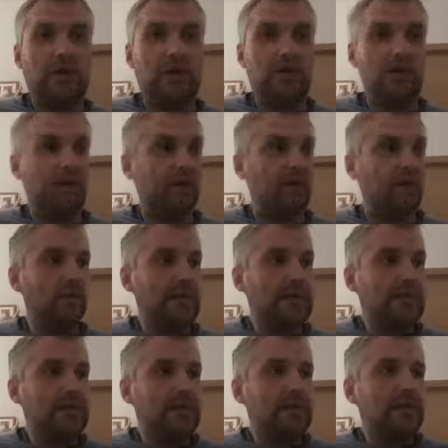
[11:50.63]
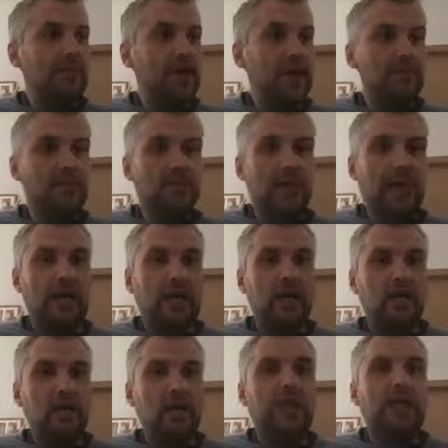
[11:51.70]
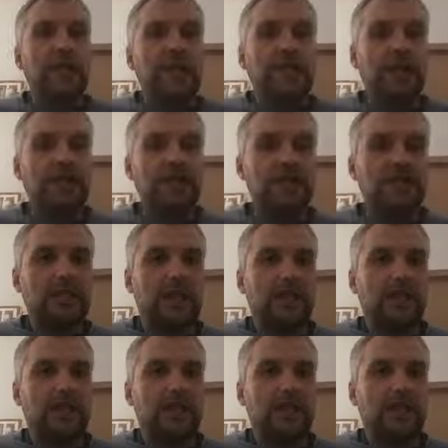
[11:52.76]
and then you can imagine, and then you clean it,